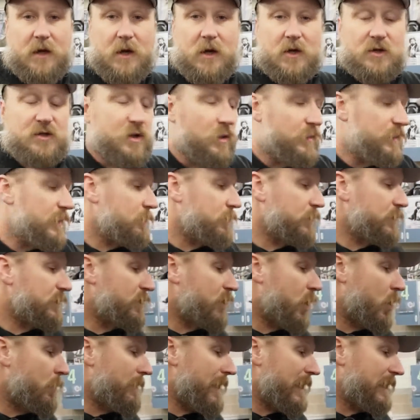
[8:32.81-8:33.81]
So then when you
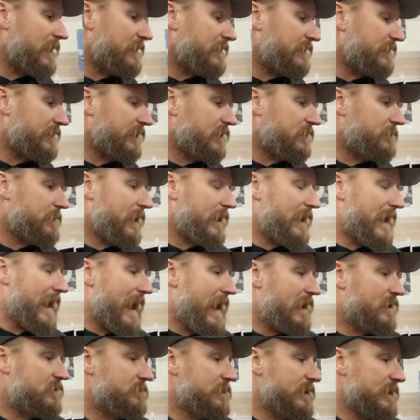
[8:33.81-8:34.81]
go back and think about
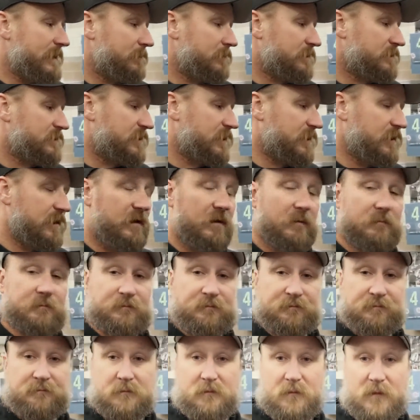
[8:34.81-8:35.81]
how to be able to
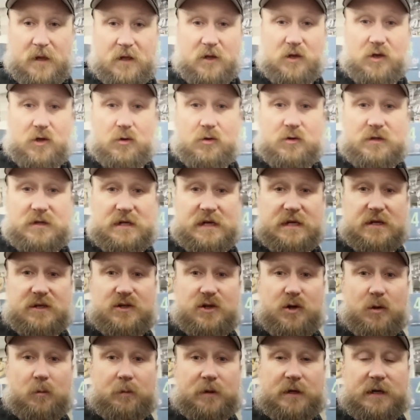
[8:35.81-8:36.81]
use these
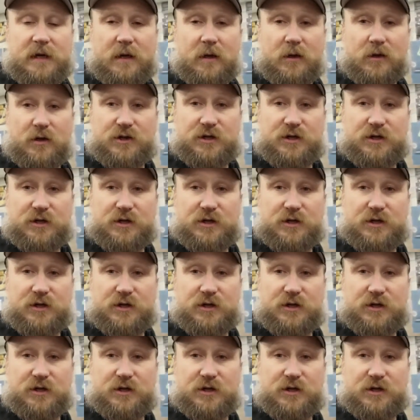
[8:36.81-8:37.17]
two particular